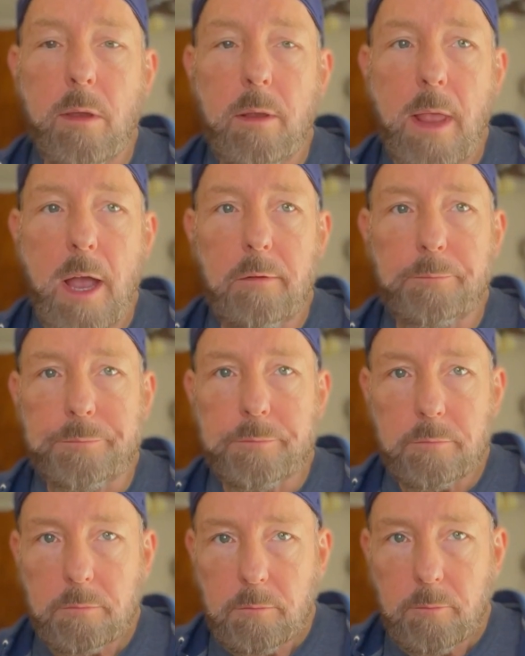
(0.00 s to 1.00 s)
Now,
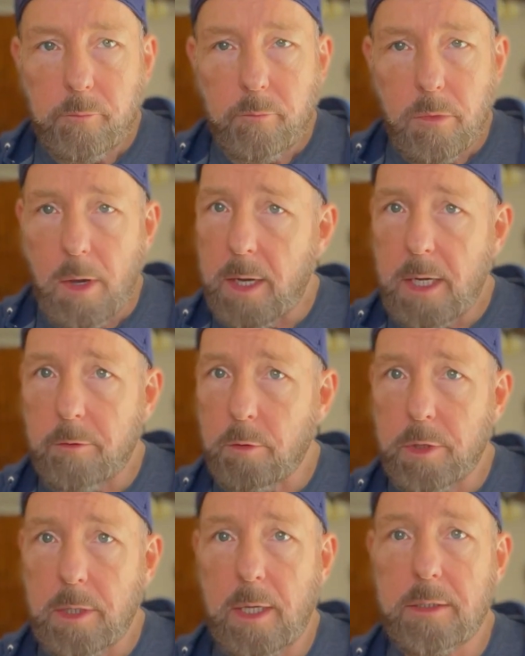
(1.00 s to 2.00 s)
I never
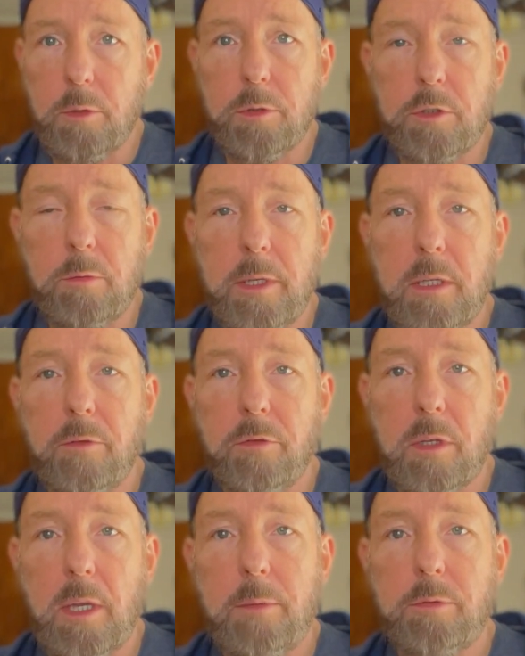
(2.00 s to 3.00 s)
realized there was so many
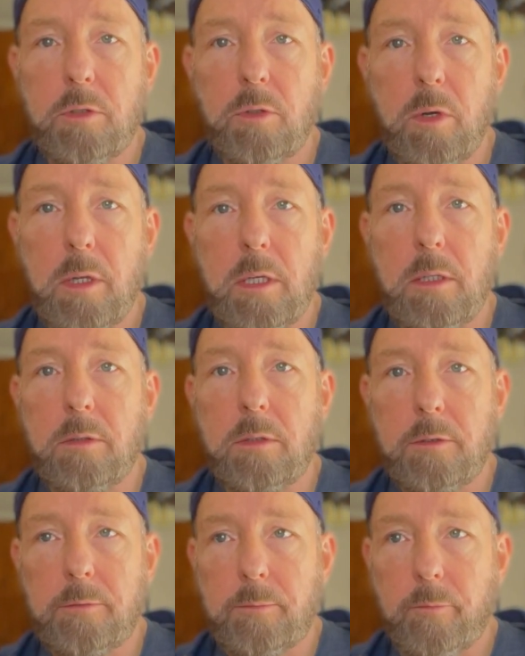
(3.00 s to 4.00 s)
different types of
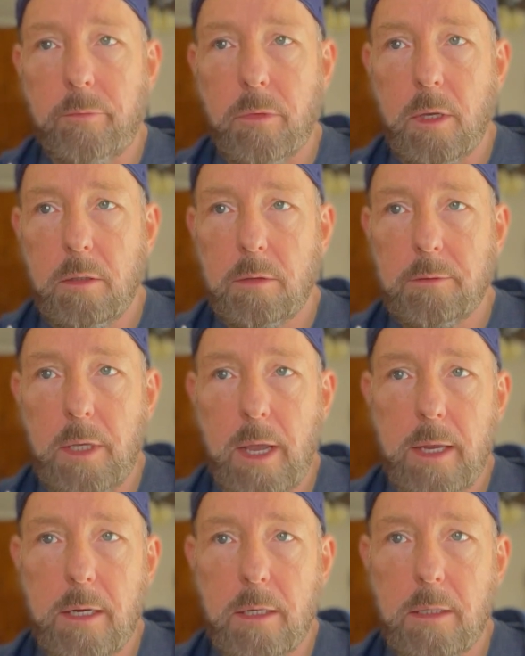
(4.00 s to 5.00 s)
sardines.
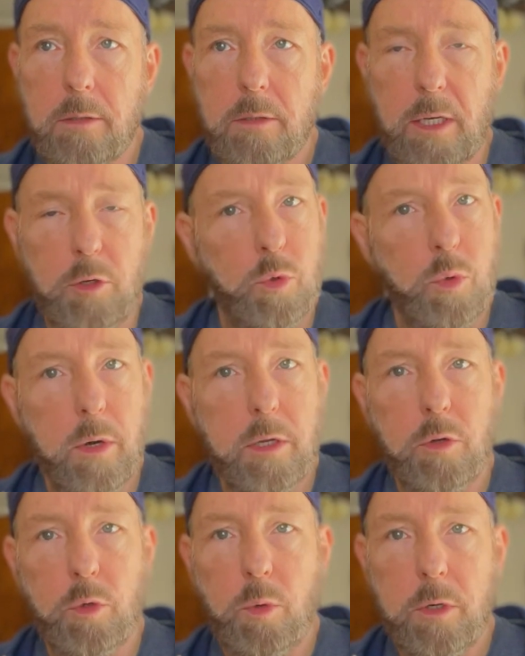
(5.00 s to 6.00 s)
And there's like 20
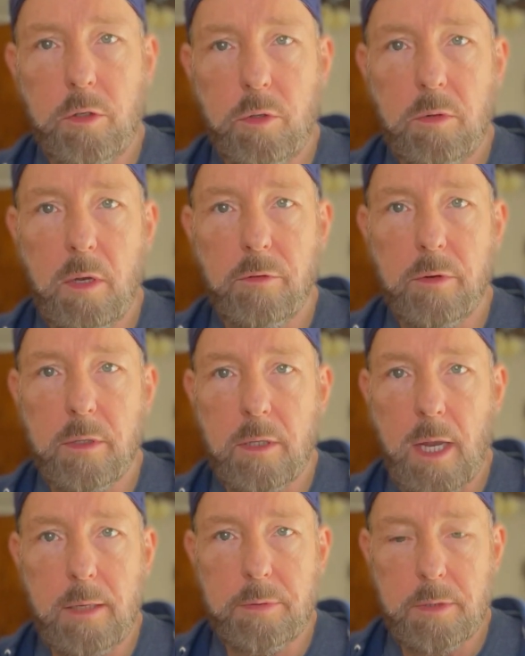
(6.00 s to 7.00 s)
or 22 different
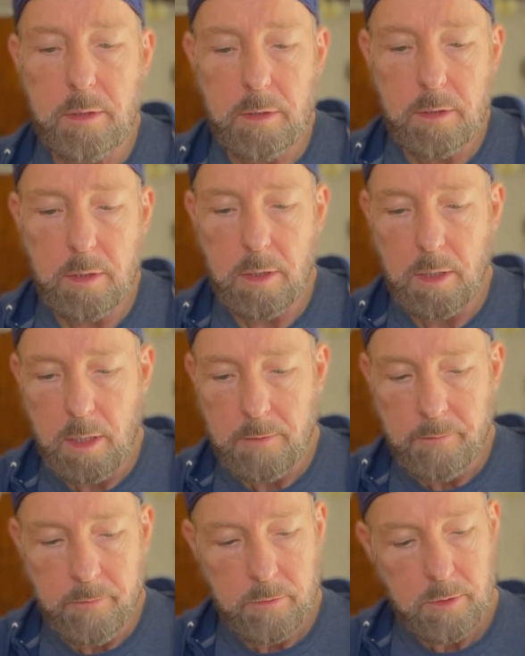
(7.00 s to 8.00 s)
types. This is a
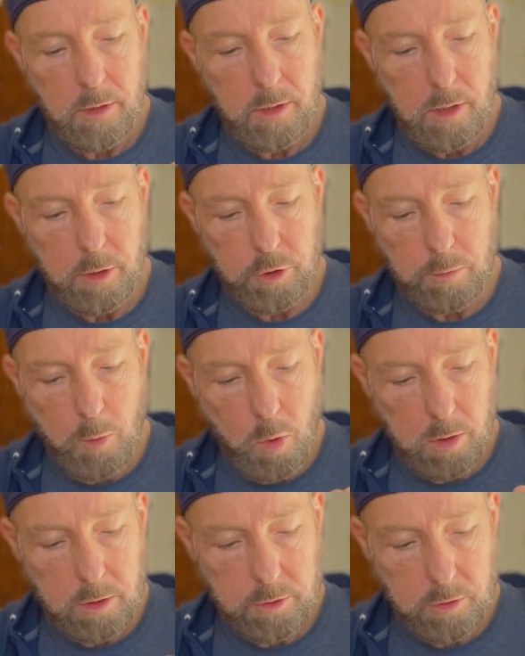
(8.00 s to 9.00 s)

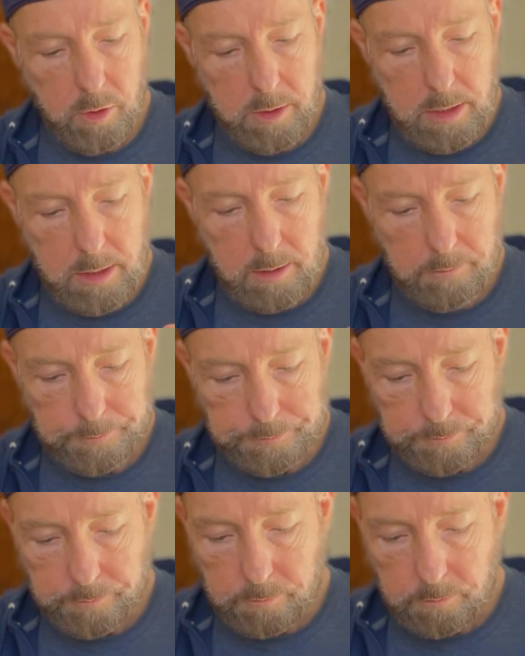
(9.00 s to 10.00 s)
smaller sardine.
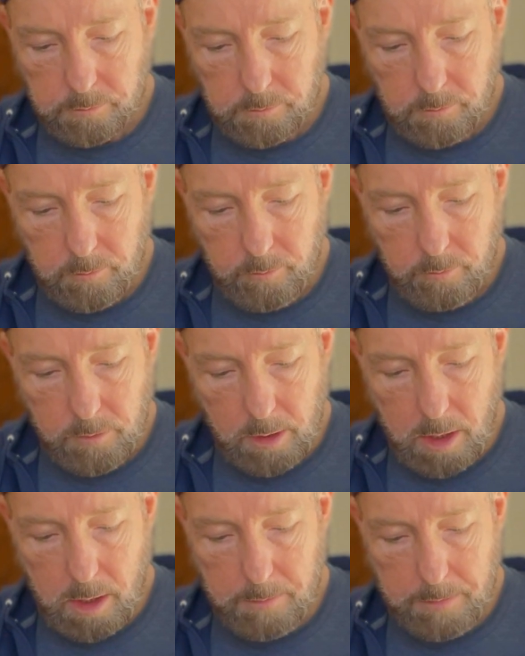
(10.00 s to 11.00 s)

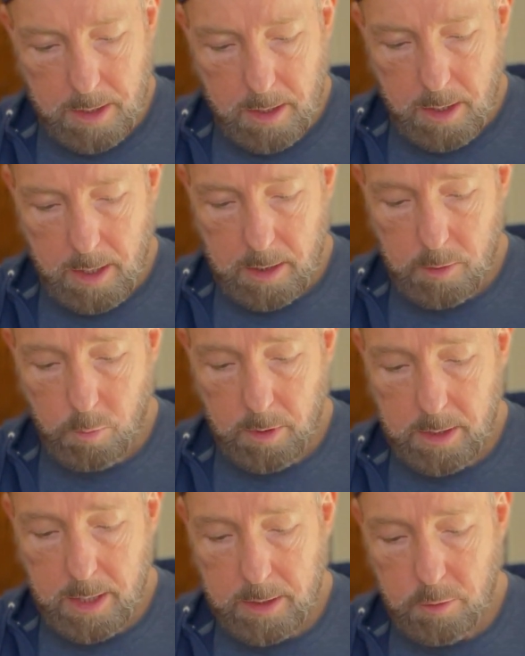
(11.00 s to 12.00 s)
And the one
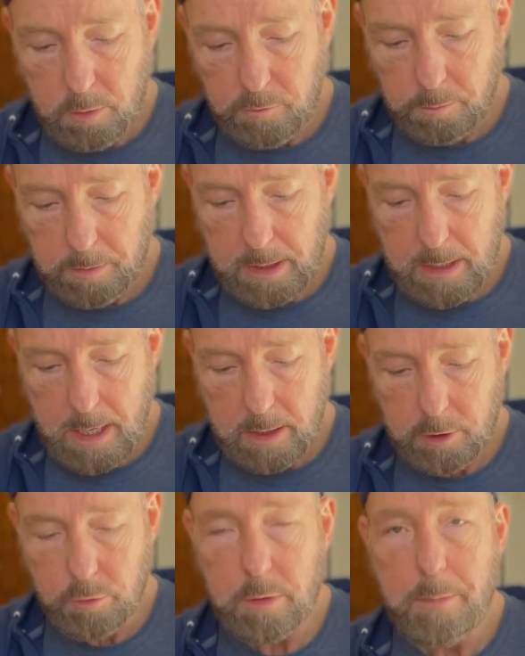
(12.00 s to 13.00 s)
that I use from King
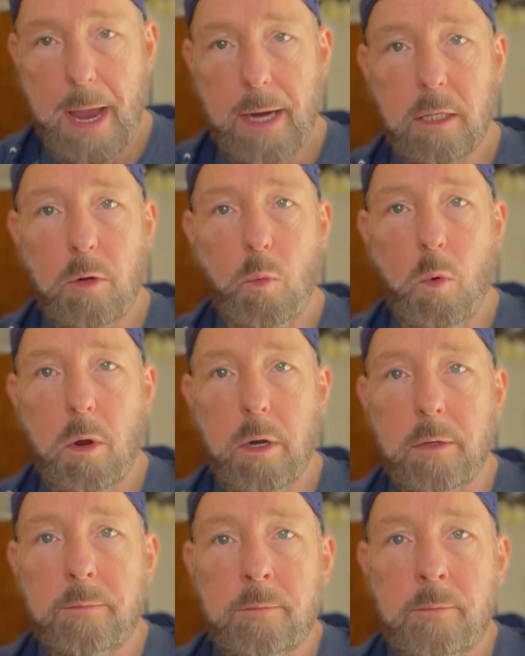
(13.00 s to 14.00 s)
Oscar is packed in water.